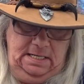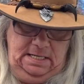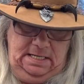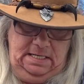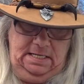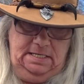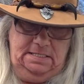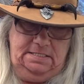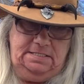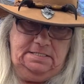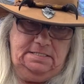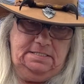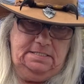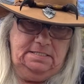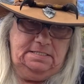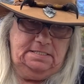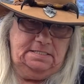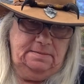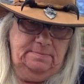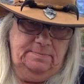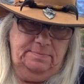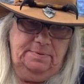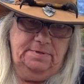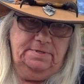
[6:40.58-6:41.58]
It's as
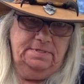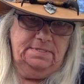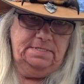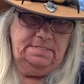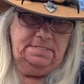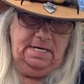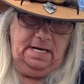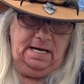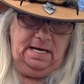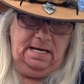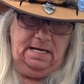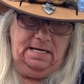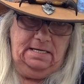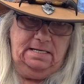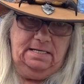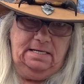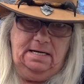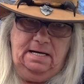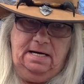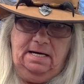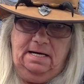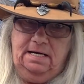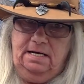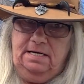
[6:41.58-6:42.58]
simple as that.
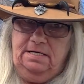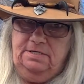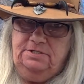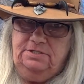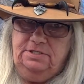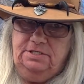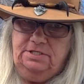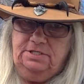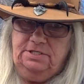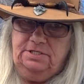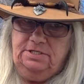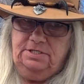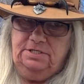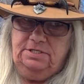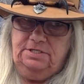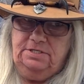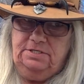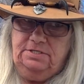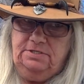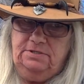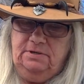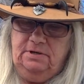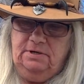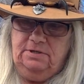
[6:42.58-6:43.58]
I just
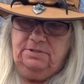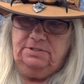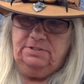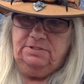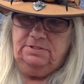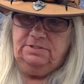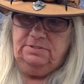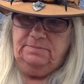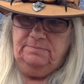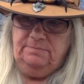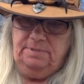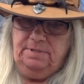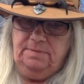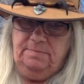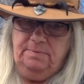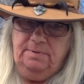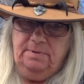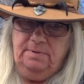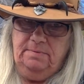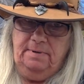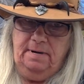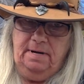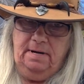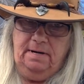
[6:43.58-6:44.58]
talked to some
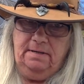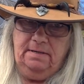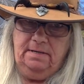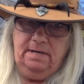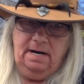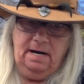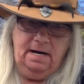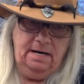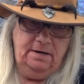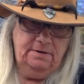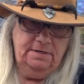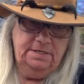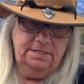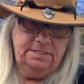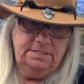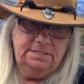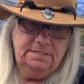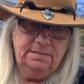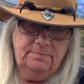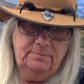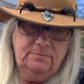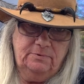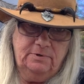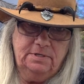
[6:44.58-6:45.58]
people about hiring
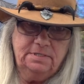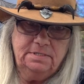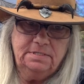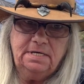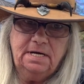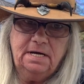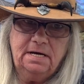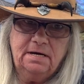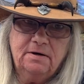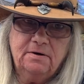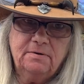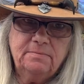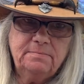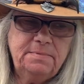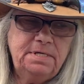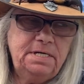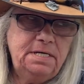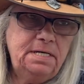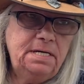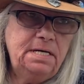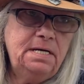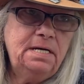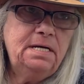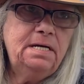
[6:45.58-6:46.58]
someone to help
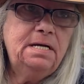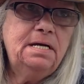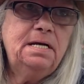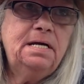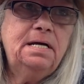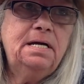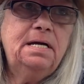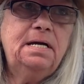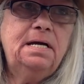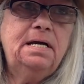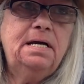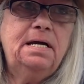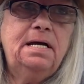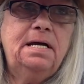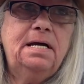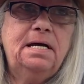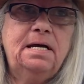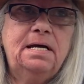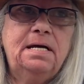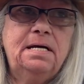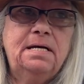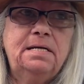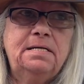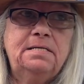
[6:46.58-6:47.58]
me,
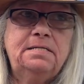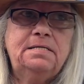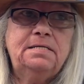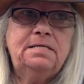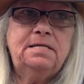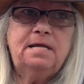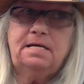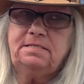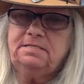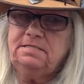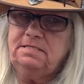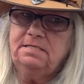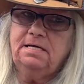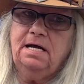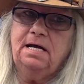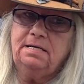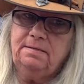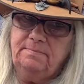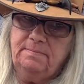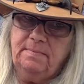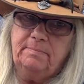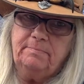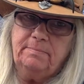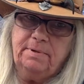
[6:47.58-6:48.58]
and that's not
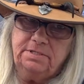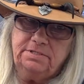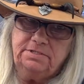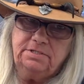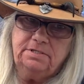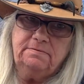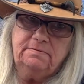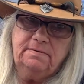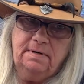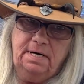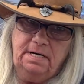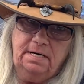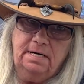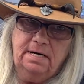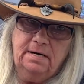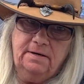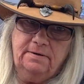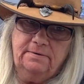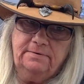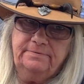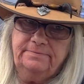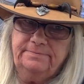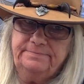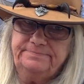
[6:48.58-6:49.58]
in my budget right
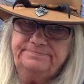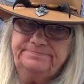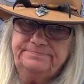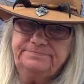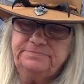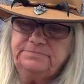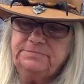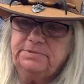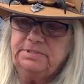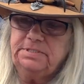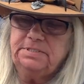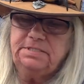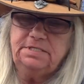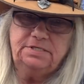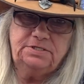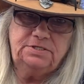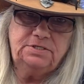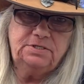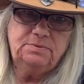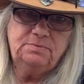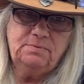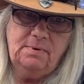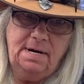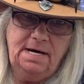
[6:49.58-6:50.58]
now. This
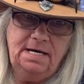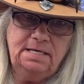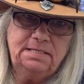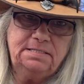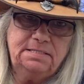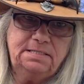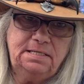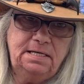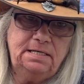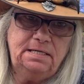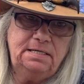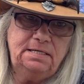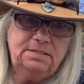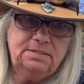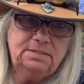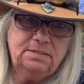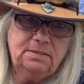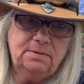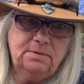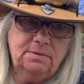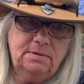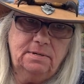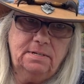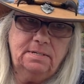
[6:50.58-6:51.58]
is why it's taking
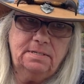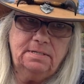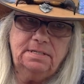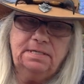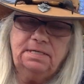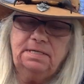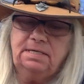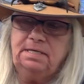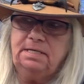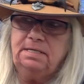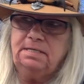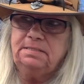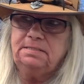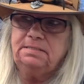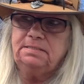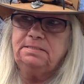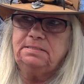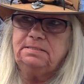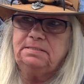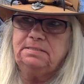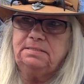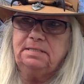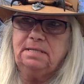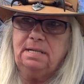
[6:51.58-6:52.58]
so long.
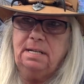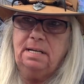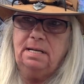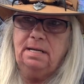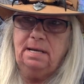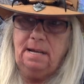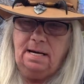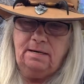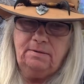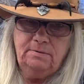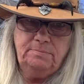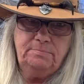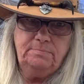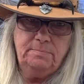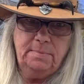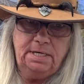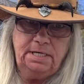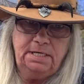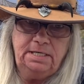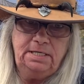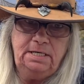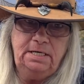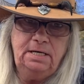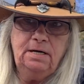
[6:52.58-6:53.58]
It's a lot of
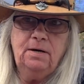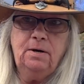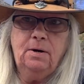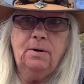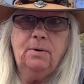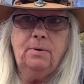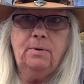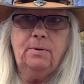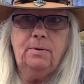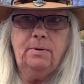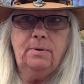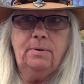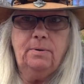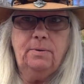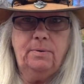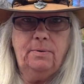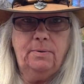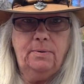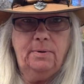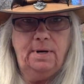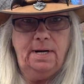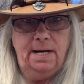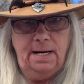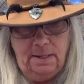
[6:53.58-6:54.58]
money
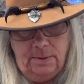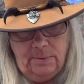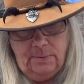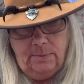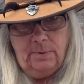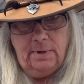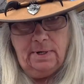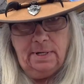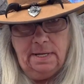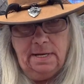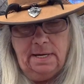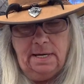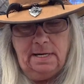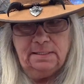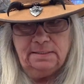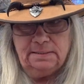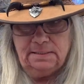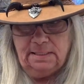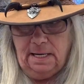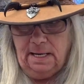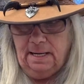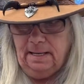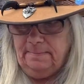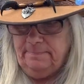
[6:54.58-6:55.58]
or a lot of
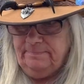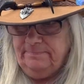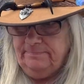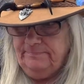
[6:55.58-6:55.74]
time.